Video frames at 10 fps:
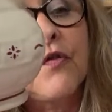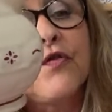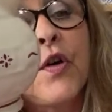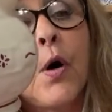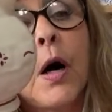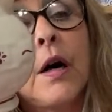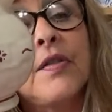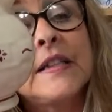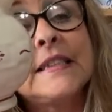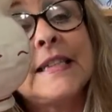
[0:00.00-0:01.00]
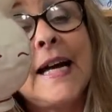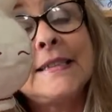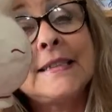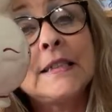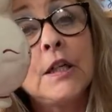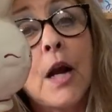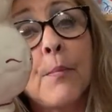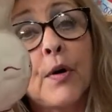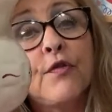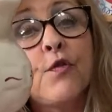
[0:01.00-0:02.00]
for the set
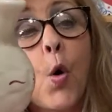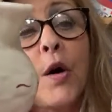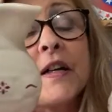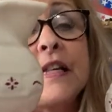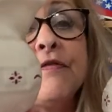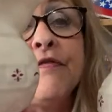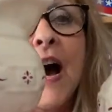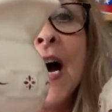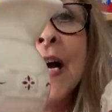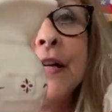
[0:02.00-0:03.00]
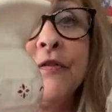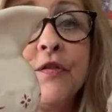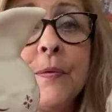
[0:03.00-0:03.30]
number 45.